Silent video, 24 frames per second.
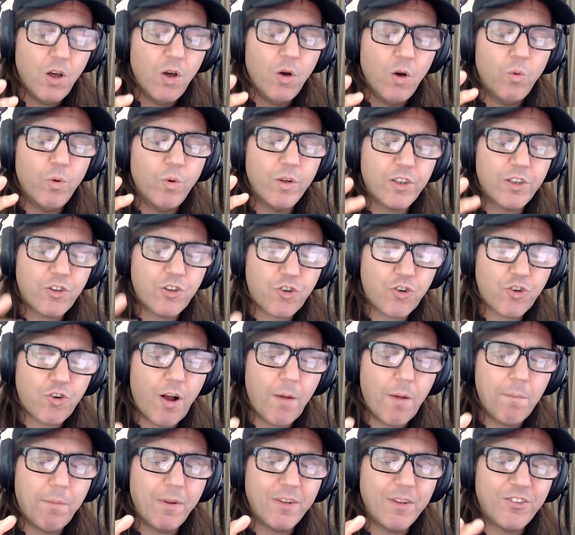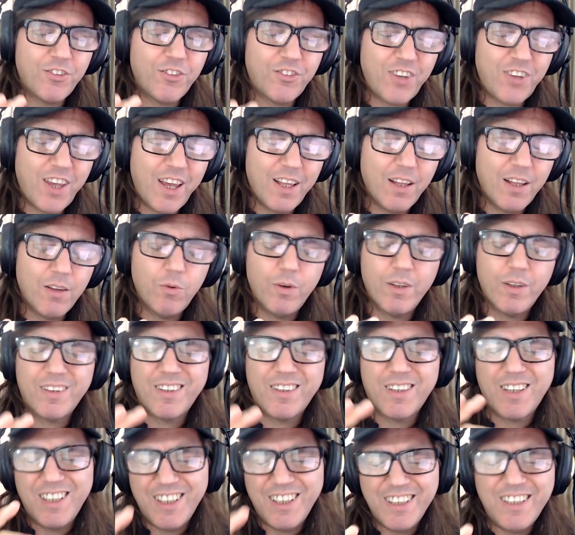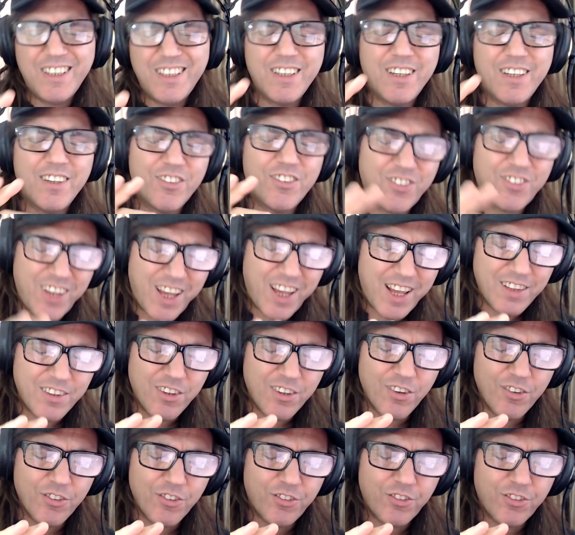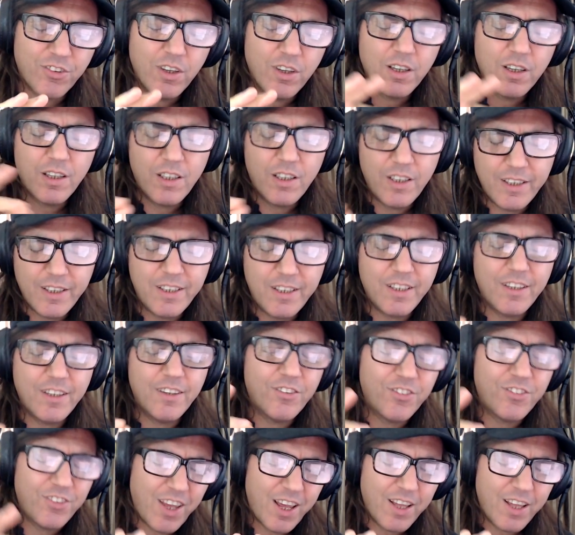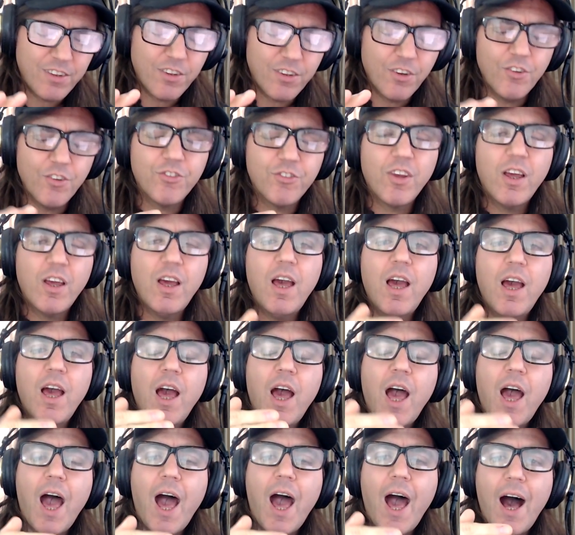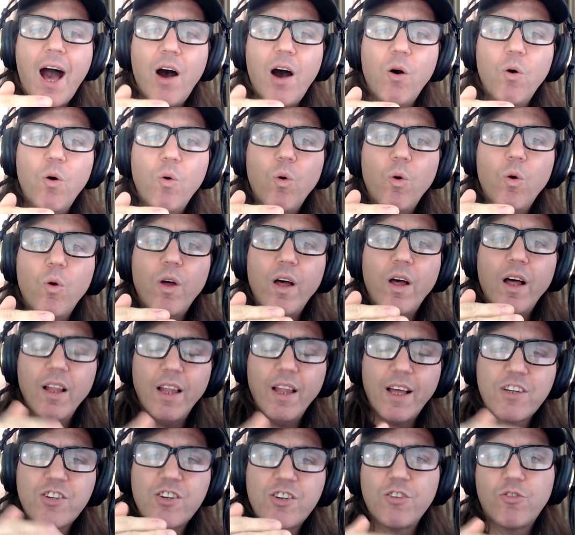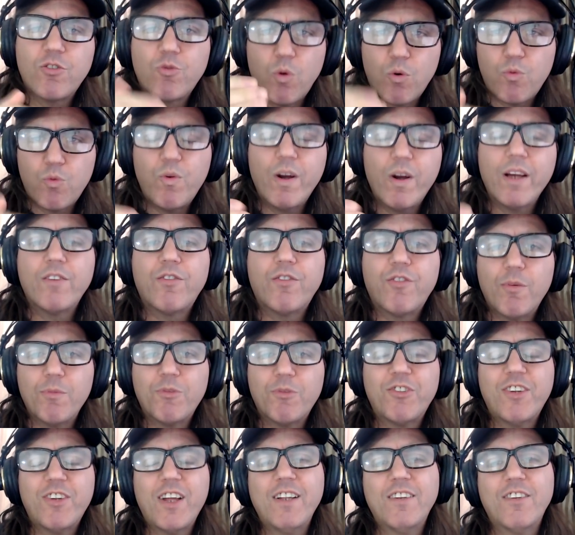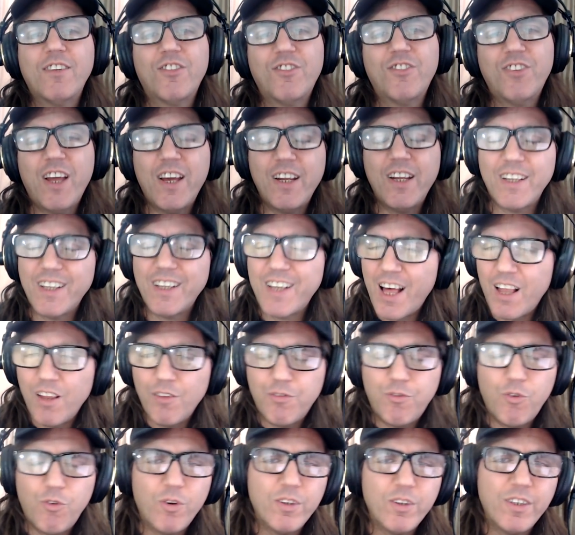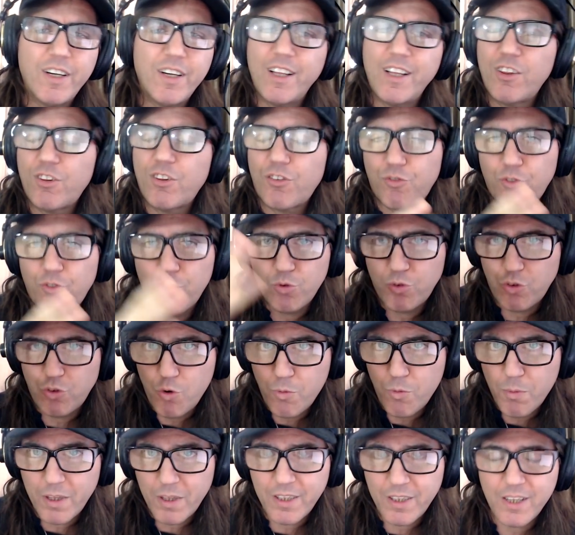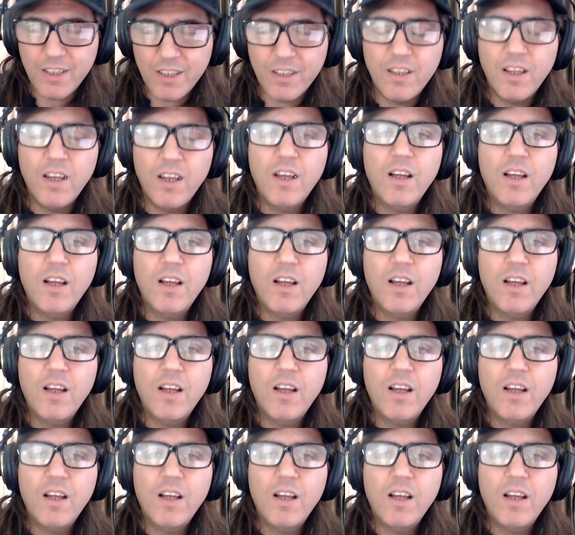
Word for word: with Trump and San, with Clinton and Sanders, Clinton and Sanders, how elections were rigged from state to state. In California, they threw two million